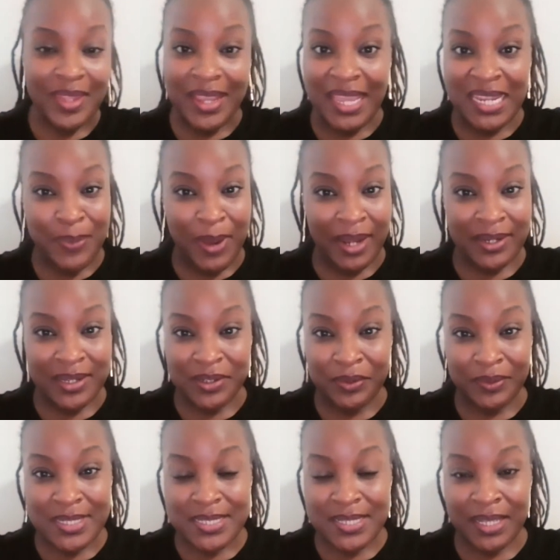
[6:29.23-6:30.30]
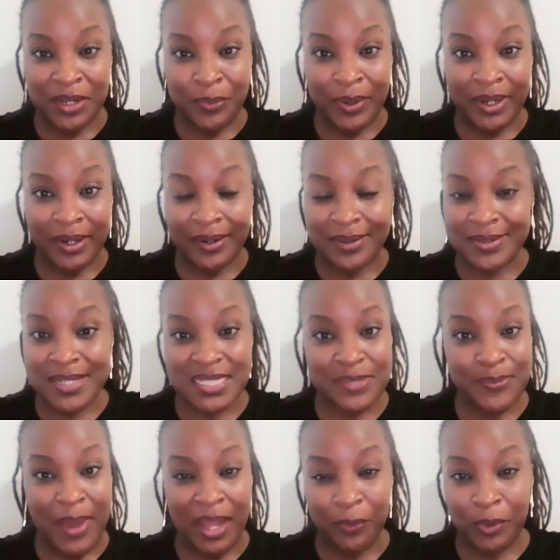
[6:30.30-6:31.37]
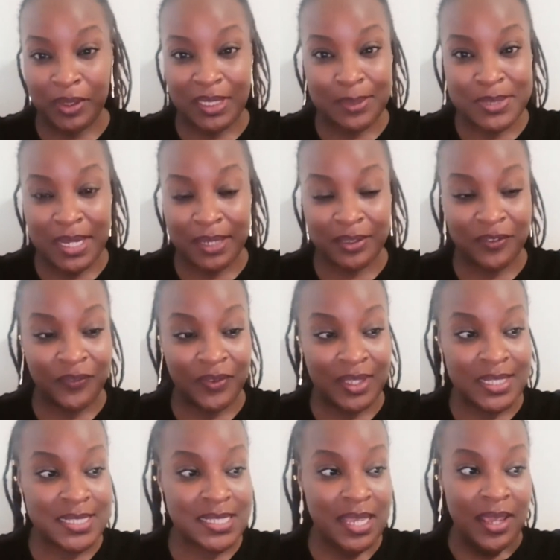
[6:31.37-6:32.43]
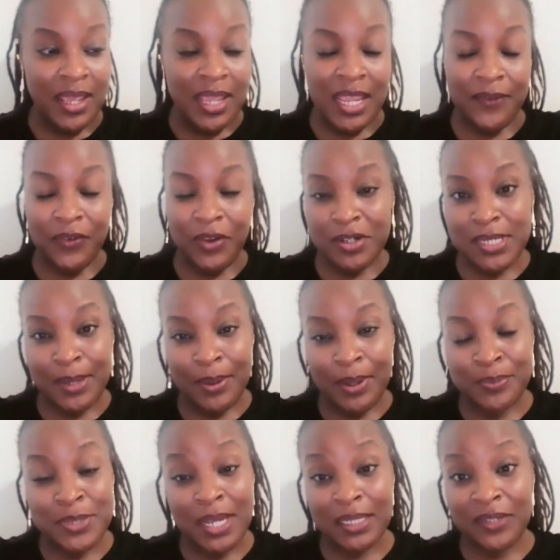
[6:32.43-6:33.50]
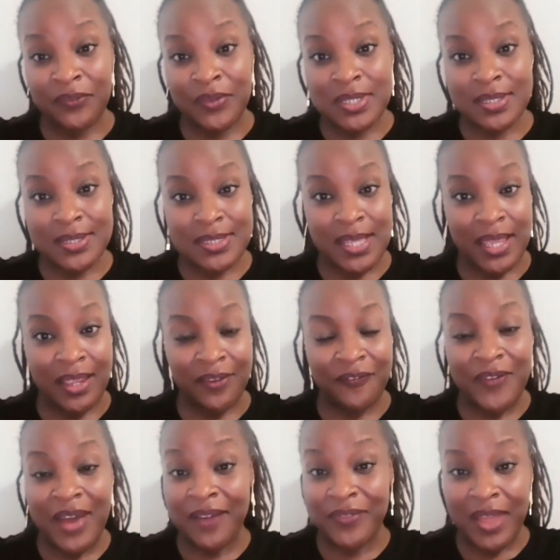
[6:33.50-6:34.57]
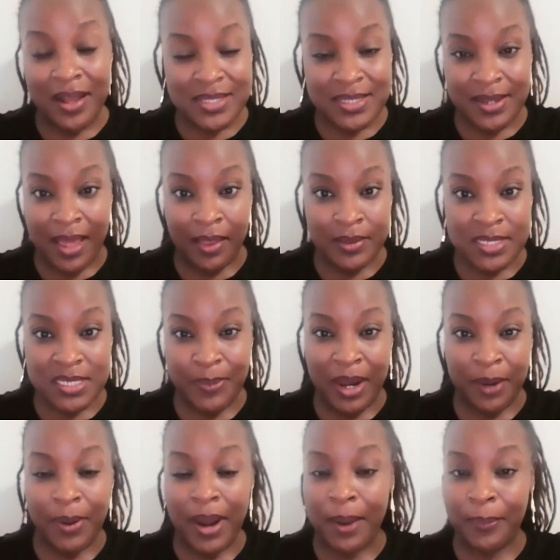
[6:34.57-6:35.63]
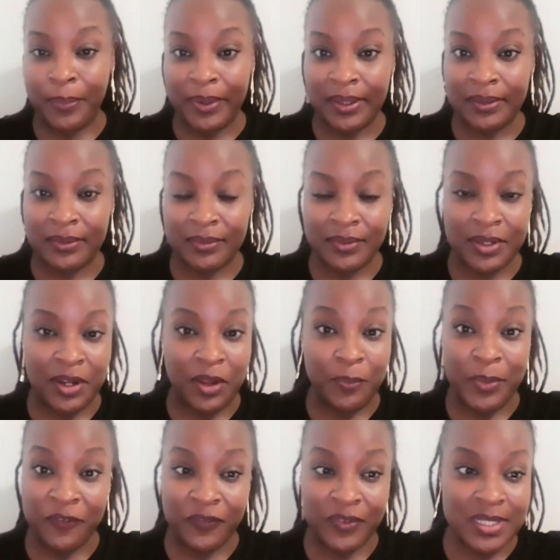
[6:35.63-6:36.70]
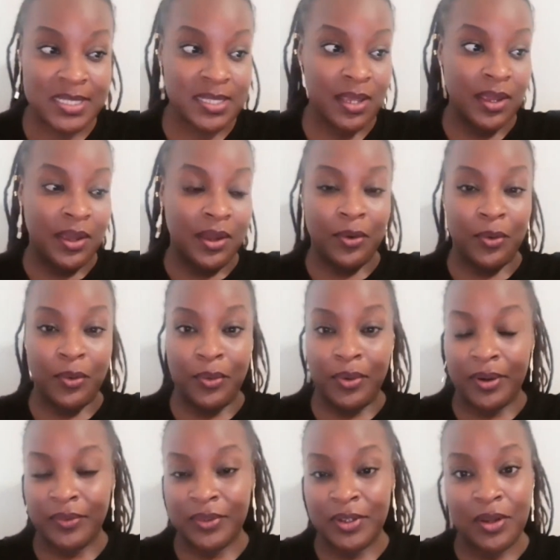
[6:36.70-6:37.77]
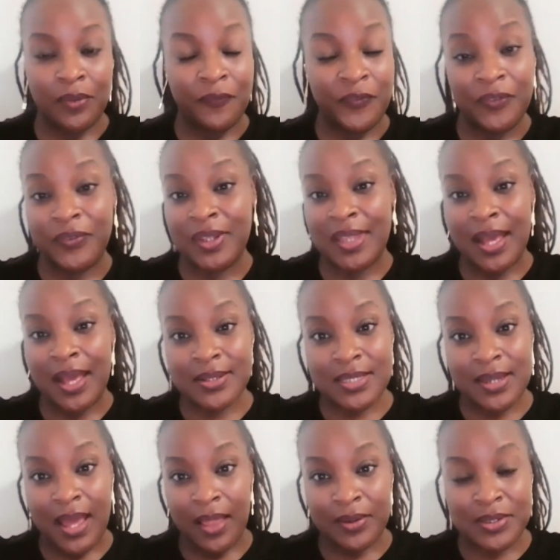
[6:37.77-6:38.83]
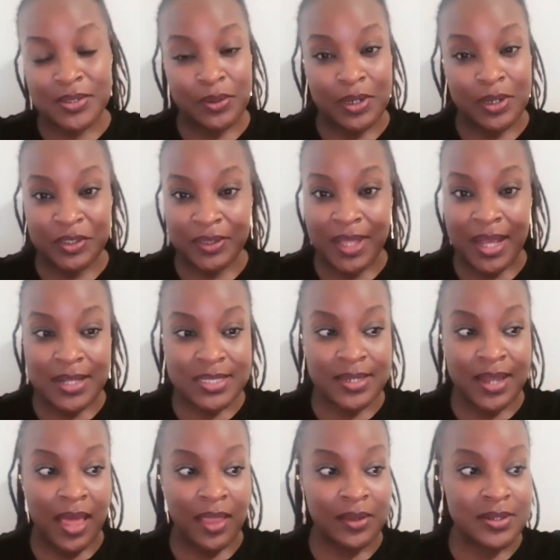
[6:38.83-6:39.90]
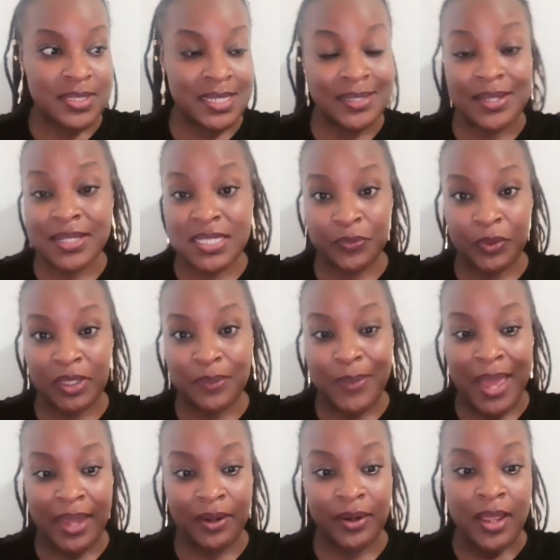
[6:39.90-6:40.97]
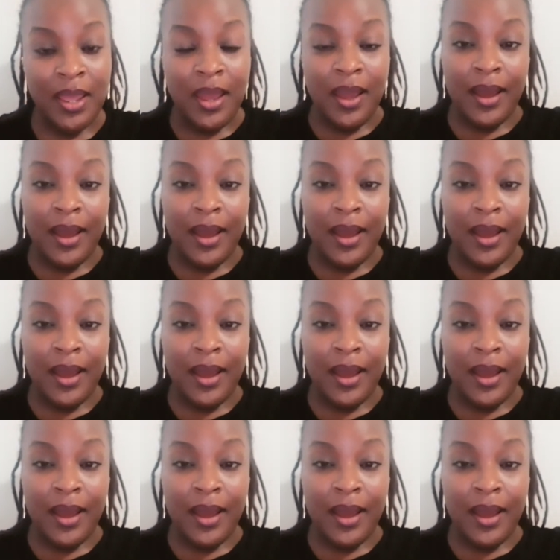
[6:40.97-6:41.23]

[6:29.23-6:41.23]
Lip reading: Anybody can do this anywhere. Doesn't matter what the objective is. If your objective is to save $5,000 to buy a property in, Memphis, or $50,000 or $100,000, it doesn't really matter.